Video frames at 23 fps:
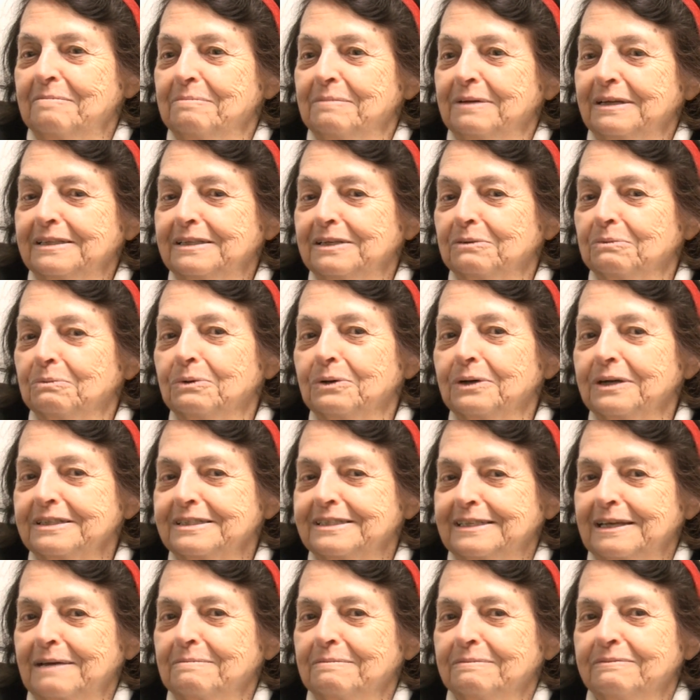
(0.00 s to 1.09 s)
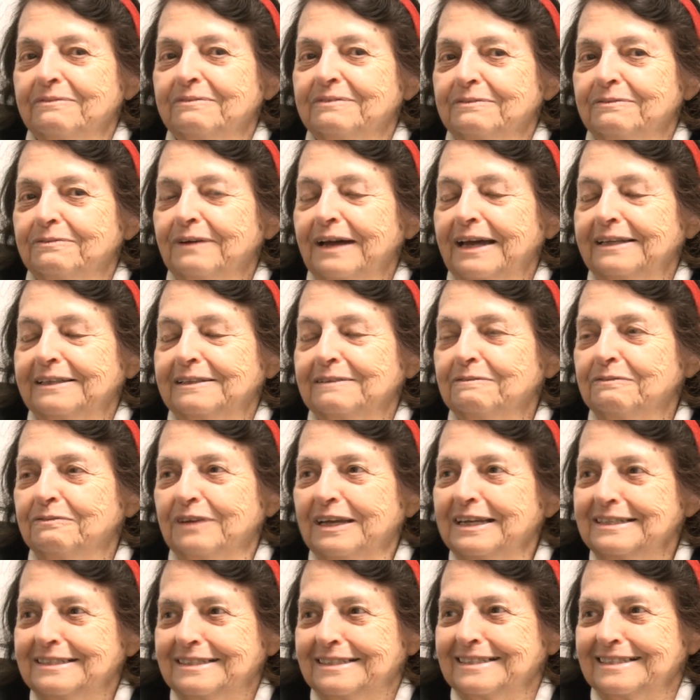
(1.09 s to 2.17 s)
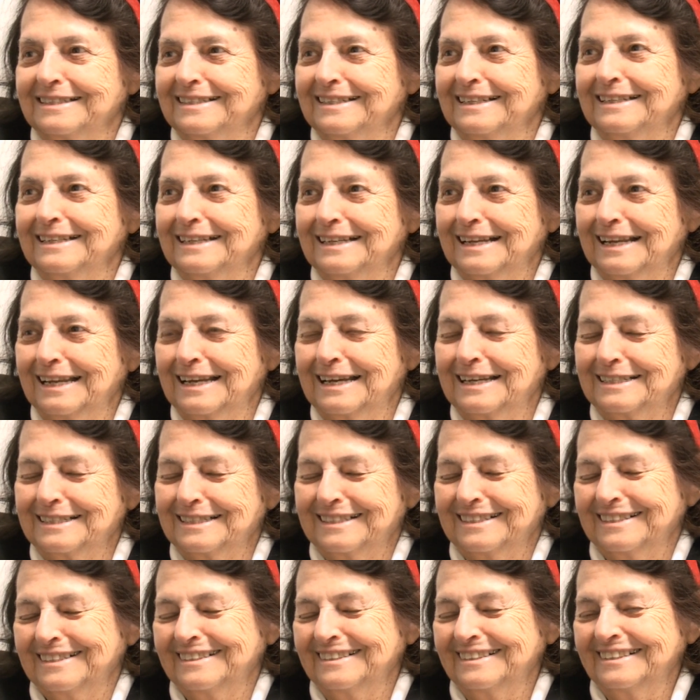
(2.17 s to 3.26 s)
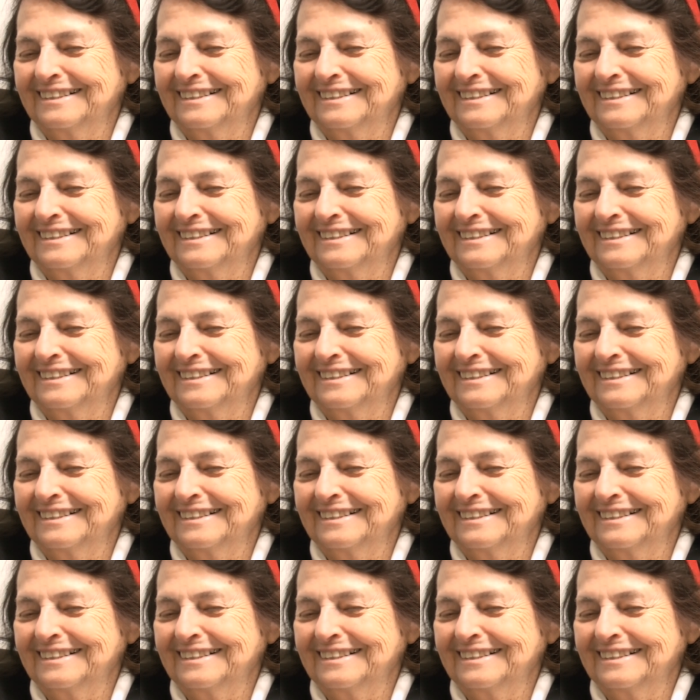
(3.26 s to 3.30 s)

but there were some frightened faces in the class.